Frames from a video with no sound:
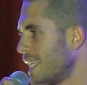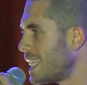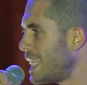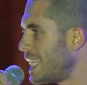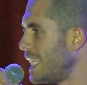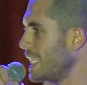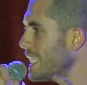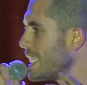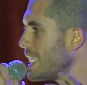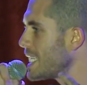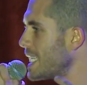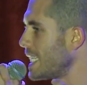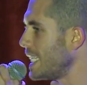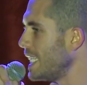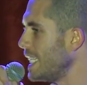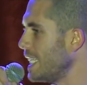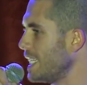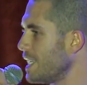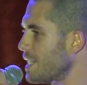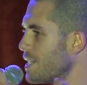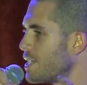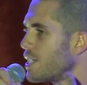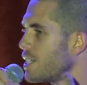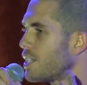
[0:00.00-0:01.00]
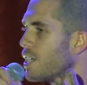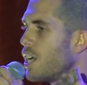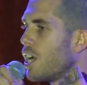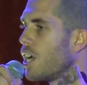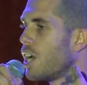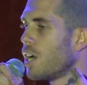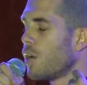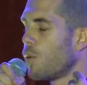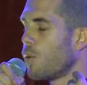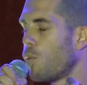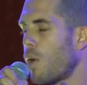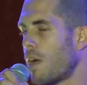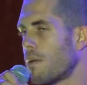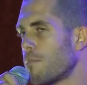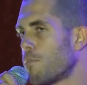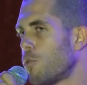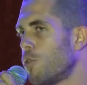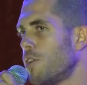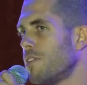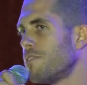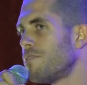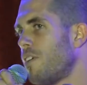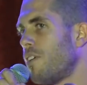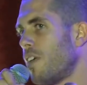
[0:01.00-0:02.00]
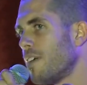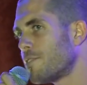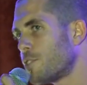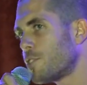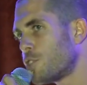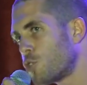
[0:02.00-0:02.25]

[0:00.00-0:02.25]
This is 1.5